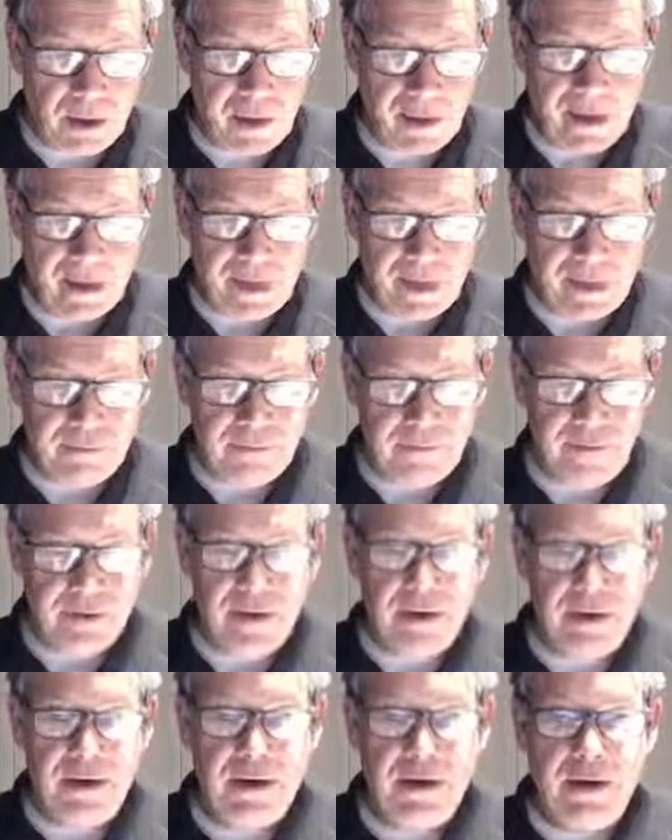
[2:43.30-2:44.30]
I have
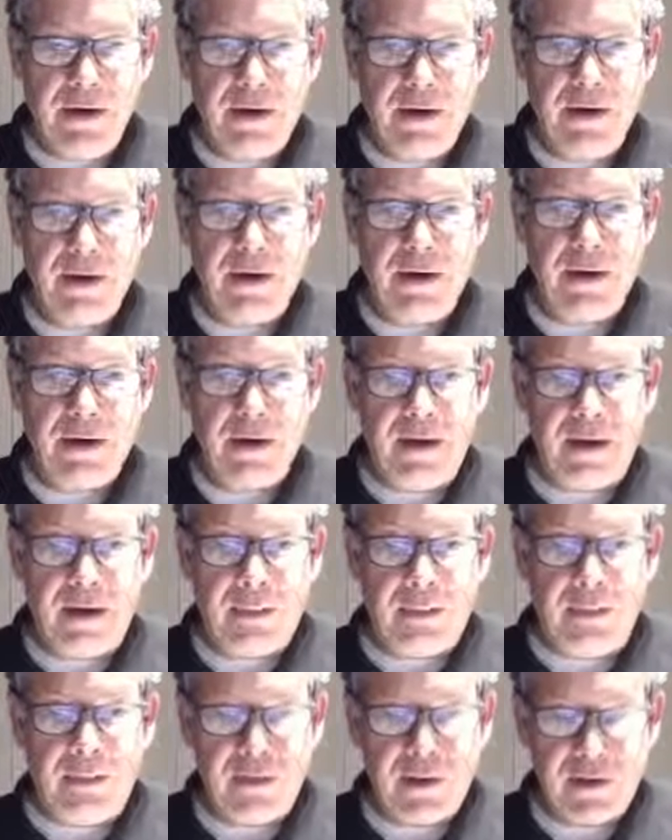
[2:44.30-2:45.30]

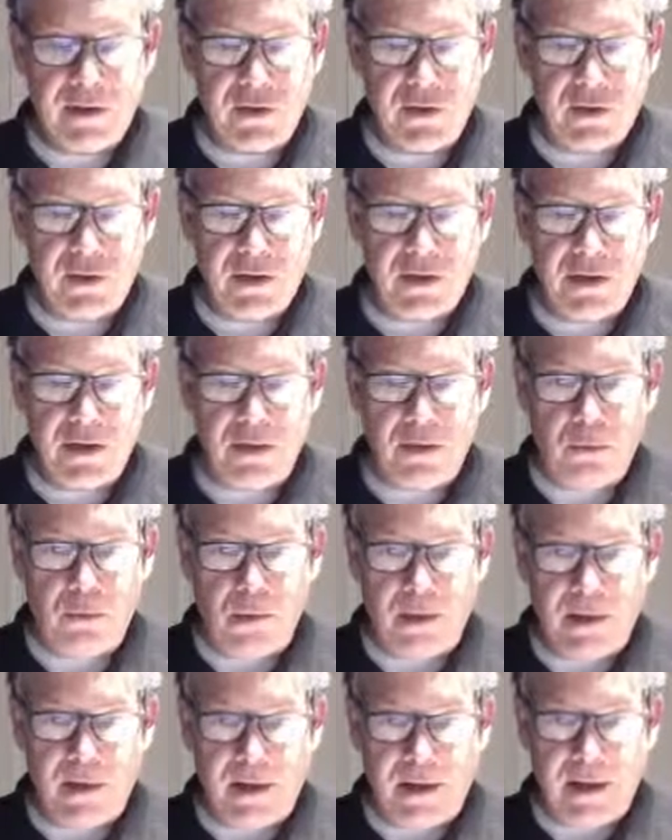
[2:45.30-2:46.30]
researched and
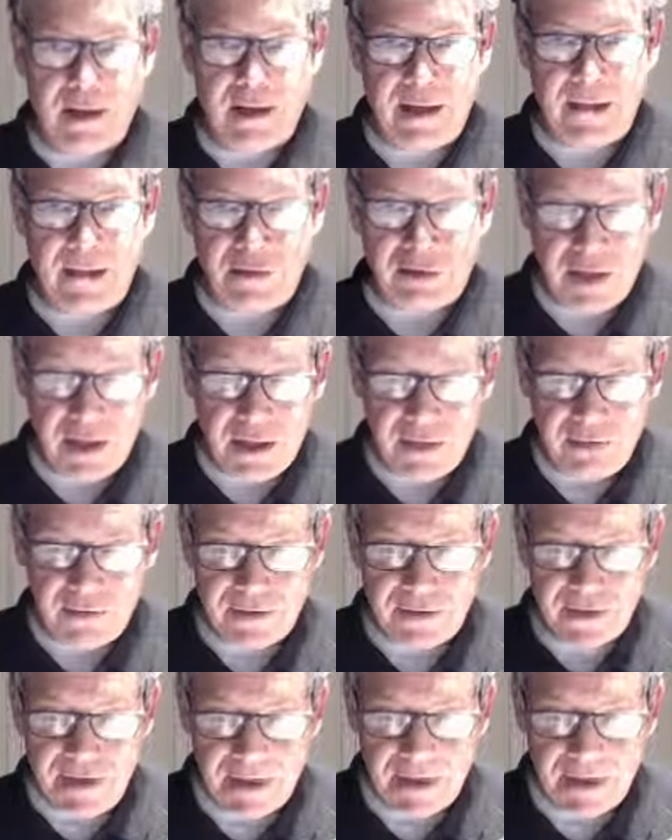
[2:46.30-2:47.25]
what I have achieved.